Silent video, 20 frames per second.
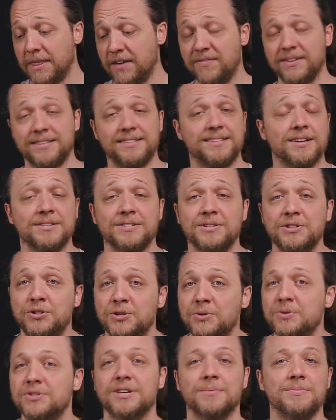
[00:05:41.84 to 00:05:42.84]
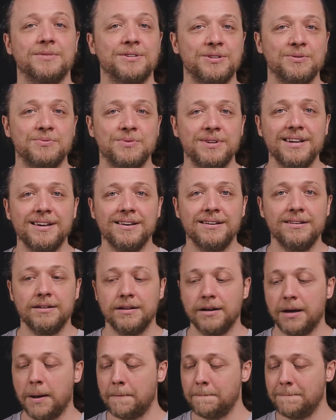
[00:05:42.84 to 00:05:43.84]
If it doesn't do something you need,
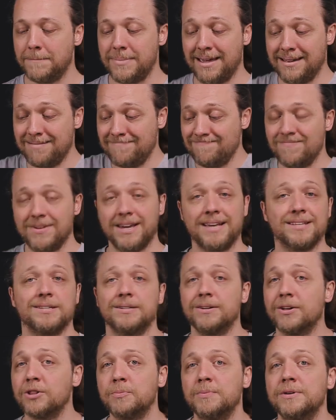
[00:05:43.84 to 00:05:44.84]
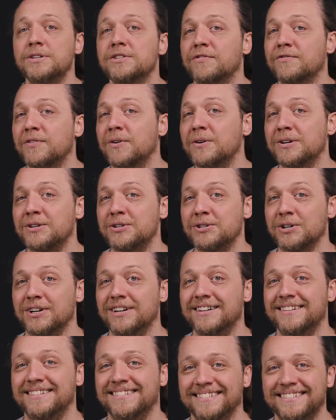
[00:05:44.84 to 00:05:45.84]
then it's another piece of furniture
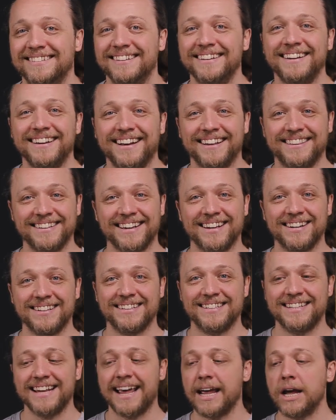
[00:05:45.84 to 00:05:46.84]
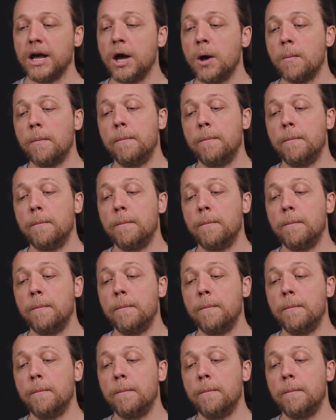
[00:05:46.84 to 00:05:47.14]
at the end of the day.